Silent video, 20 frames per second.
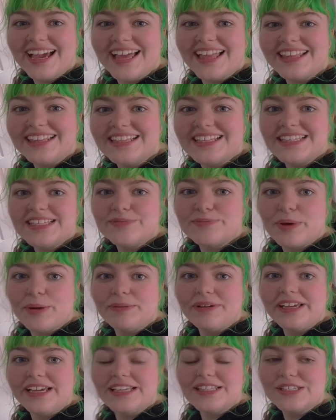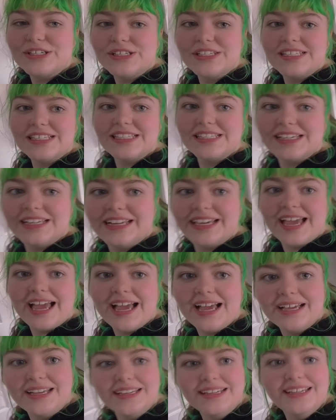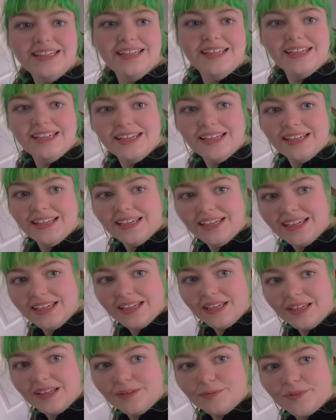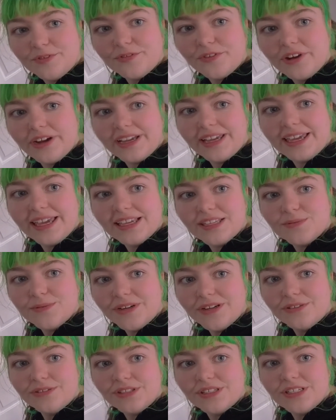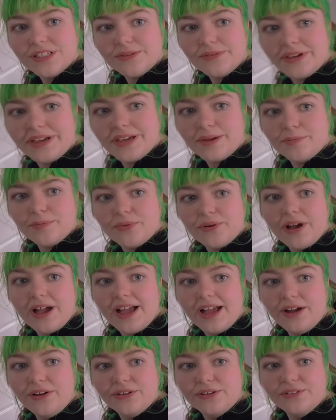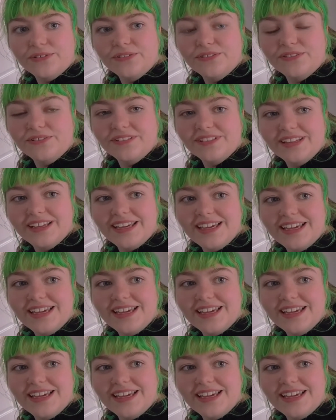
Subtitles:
And this is probably as good as it's gonna get before I can get someone else to do it. But how cool